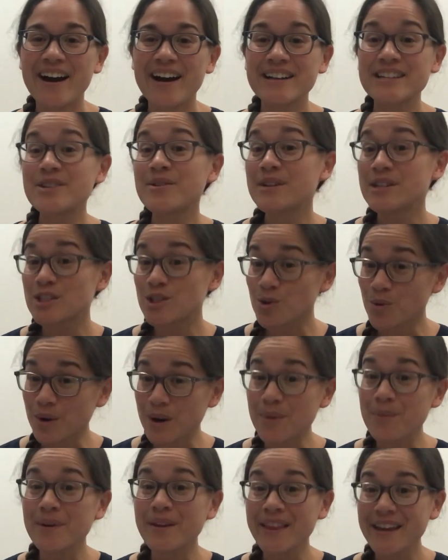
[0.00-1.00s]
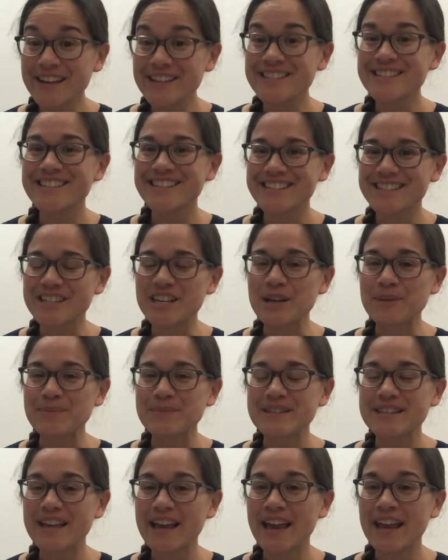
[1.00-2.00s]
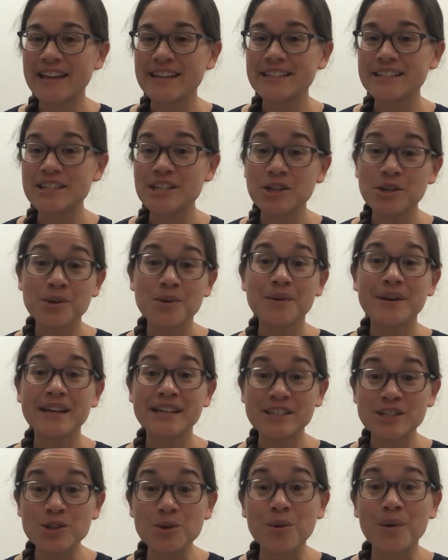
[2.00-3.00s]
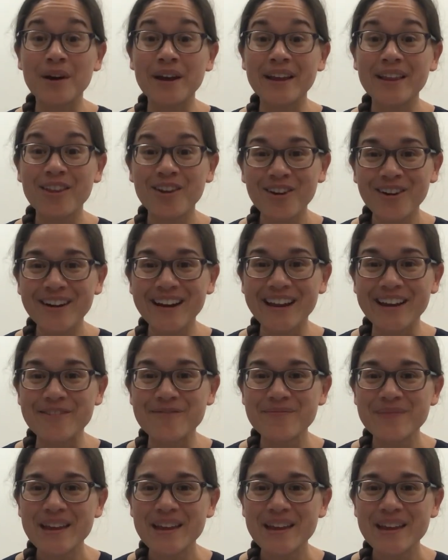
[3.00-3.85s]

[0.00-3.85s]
to enjoy relationships, and to enjoy learning.